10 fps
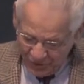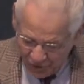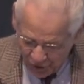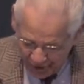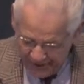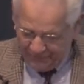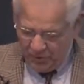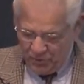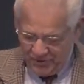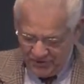Gird up
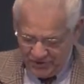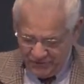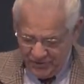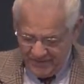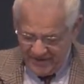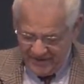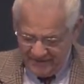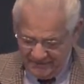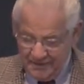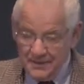the loins of your
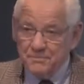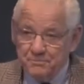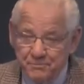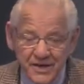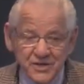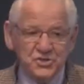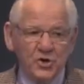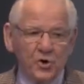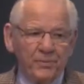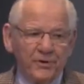mind, be
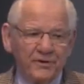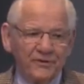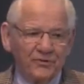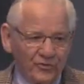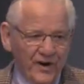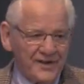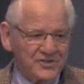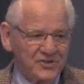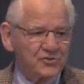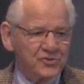sober,
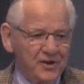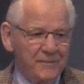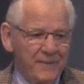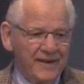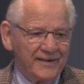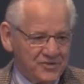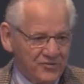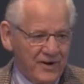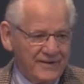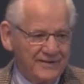rest. Those are commands,
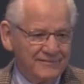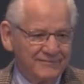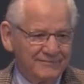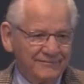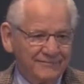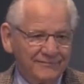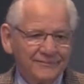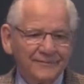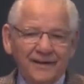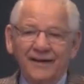right?
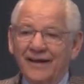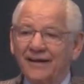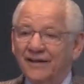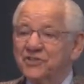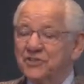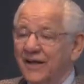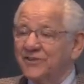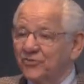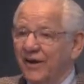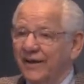In English,
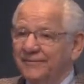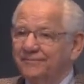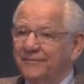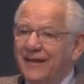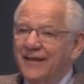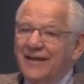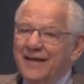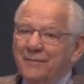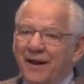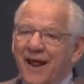that's right.
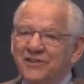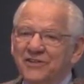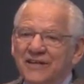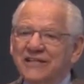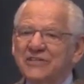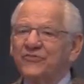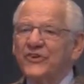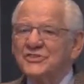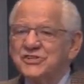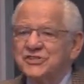But actually, this
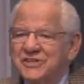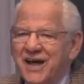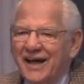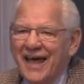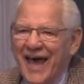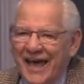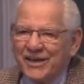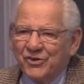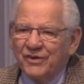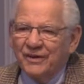verse is not
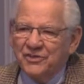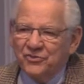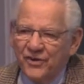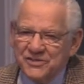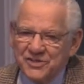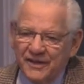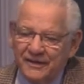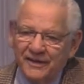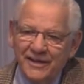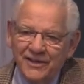accurately translated.